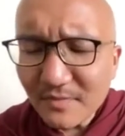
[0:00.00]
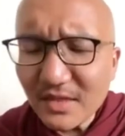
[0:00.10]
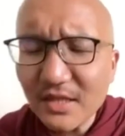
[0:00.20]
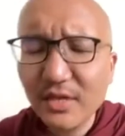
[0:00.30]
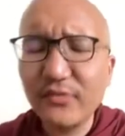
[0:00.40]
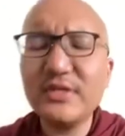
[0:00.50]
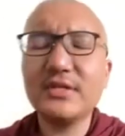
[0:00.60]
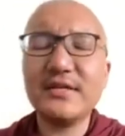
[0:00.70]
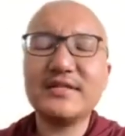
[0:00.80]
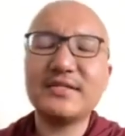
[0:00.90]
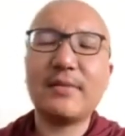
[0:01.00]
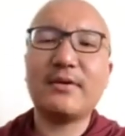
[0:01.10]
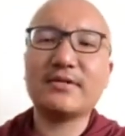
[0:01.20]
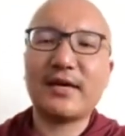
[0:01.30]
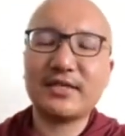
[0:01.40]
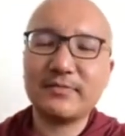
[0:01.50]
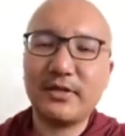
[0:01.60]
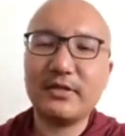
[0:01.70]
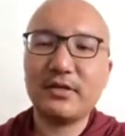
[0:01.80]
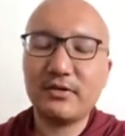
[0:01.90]
the reason is same as I
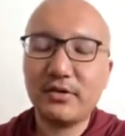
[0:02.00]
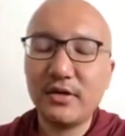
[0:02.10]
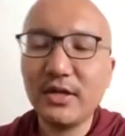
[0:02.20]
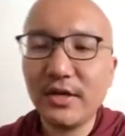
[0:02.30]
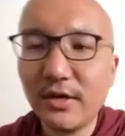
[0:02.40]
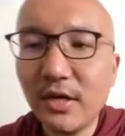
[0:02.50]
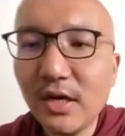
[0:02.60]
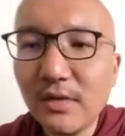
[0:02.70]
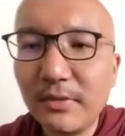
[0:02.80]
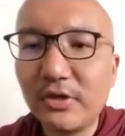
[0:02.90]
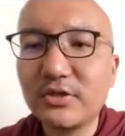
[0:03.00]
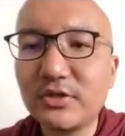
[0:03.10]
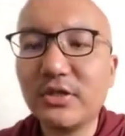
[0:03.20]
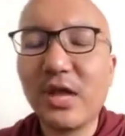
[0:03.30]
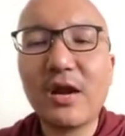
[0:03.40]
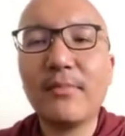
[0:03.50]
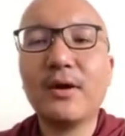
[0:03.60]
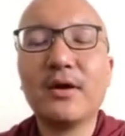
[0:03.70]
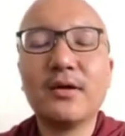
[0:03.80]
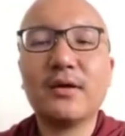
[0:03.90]
explained earlier because
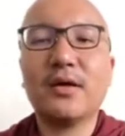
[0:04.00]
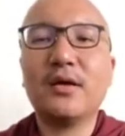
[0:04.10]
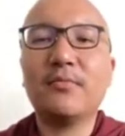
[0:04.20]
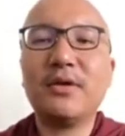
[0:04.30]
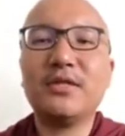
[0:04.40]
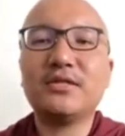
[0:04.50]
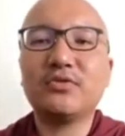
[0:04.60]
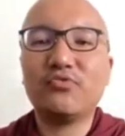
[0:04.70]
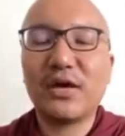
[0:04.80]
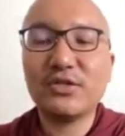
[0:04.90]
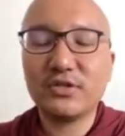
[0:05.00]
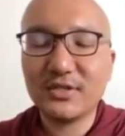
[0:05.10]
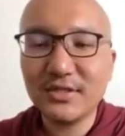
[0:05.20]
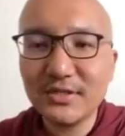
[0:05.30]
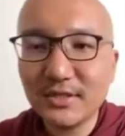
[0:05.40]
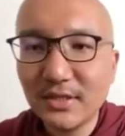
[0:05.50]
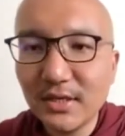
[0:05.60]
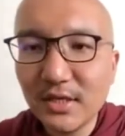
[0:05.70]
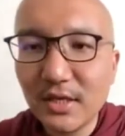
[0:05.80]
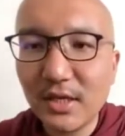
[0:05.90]
dharma uh, means righteousness
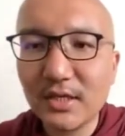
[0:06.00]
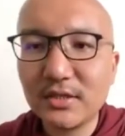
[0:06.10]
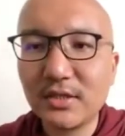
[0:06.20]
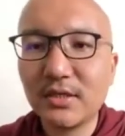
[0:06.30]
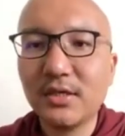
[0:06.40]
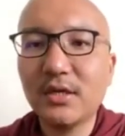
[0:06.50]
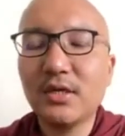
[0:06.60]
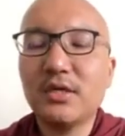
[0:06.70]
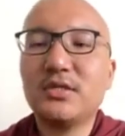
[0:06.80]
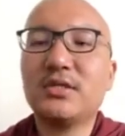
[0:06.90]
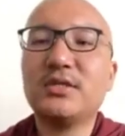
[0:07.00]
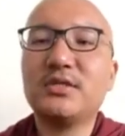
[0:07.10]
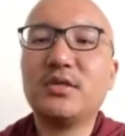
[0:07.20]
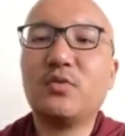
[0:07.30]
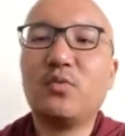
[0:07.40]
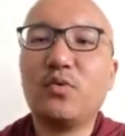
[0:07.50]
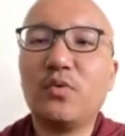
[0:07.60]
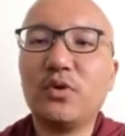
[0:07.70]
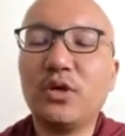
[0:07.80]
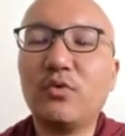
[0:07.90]
and uh, since
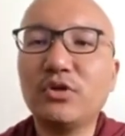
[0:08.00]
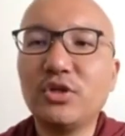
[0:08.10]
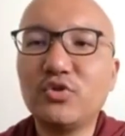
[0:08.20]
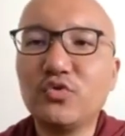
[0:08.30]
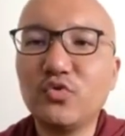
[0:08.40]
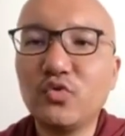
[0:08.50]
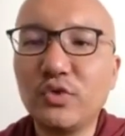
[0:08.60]
in order to in